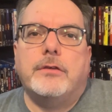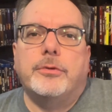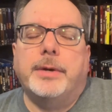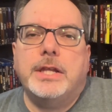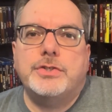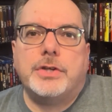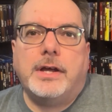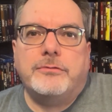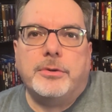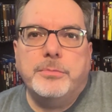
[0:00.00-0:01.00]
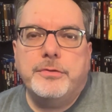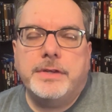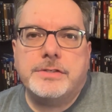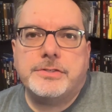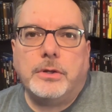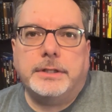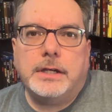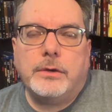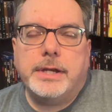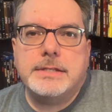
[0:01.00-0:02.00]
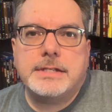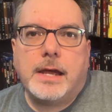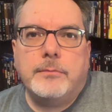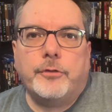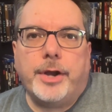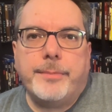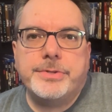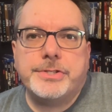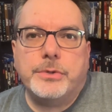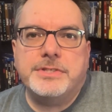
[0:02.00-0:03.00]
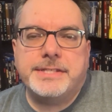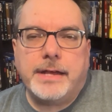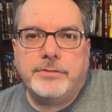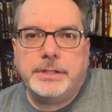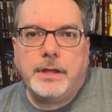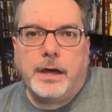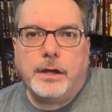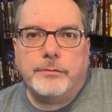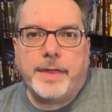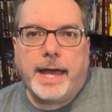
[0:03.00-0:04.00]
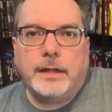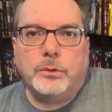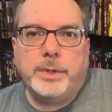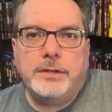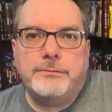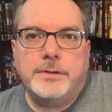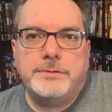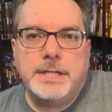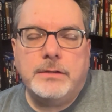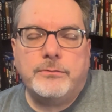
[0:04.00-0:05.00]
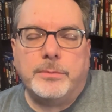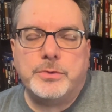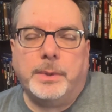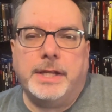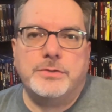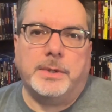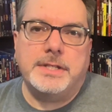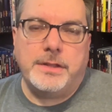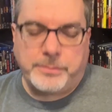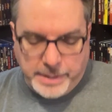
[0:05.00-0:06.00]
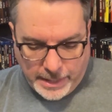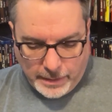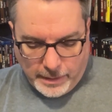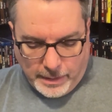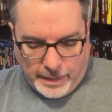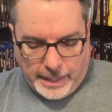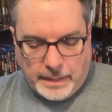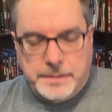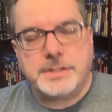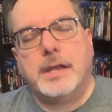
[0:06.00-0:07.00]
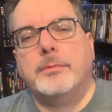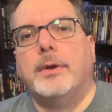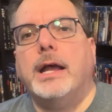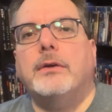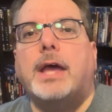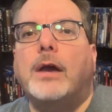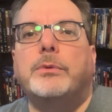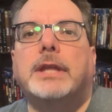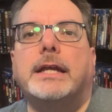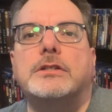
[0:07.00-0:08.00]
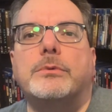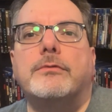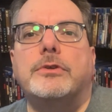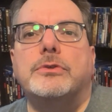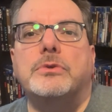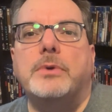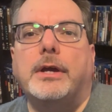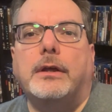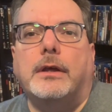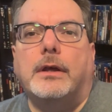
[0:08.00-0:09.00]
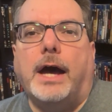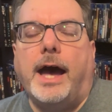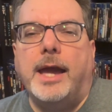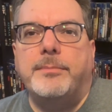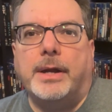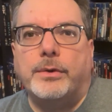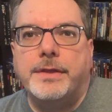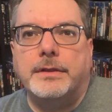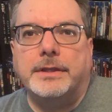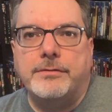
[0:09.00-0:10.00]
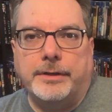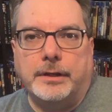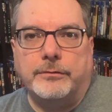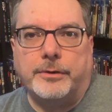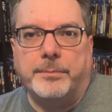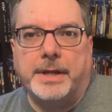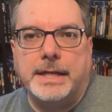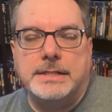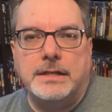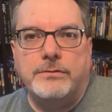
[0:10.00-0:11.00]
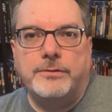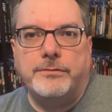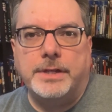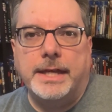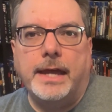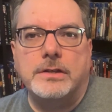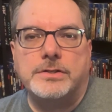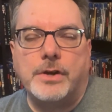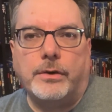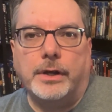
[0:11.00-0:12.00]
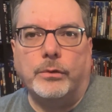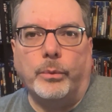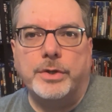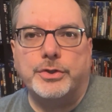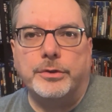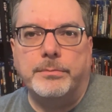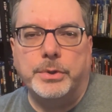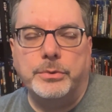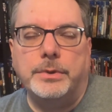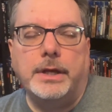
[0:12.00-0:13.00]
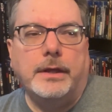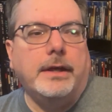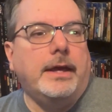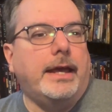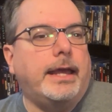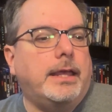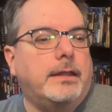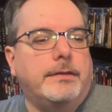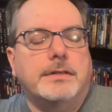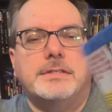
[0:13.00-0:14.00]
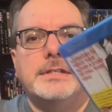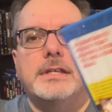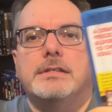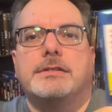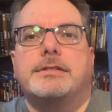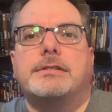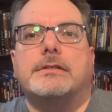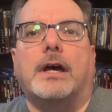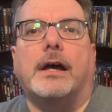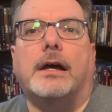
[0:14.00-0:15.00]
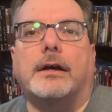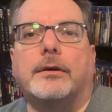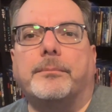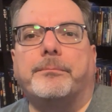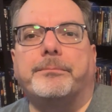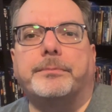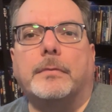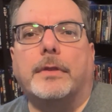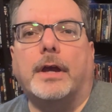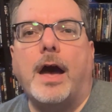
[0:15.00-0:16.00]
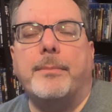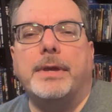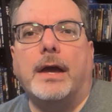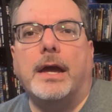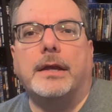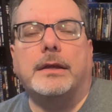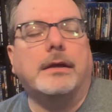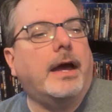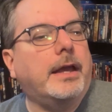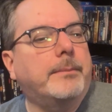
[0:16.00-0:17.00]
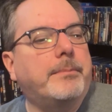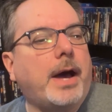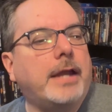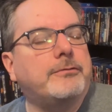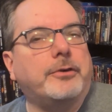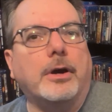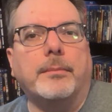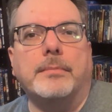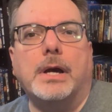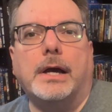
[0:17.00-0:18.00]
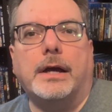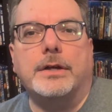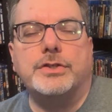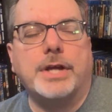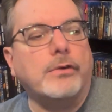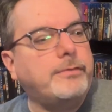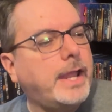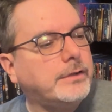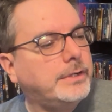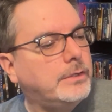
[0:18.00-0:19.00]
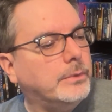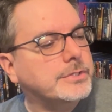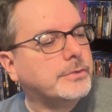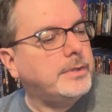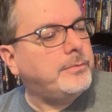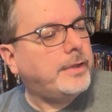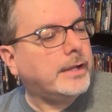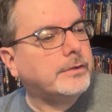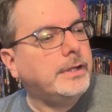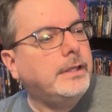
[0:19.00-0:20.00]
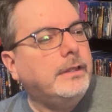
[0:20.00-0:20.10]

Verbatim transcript: everybody, Sean from Movie Assault here, and it's time for episode 7 of the Halloween 15 from 2023. And this time around, I would like to review I Bury the Living from 1958, starring Richard Boone. And this is um, the copy I, I bought from uh, Shout Factory or Scream Factory.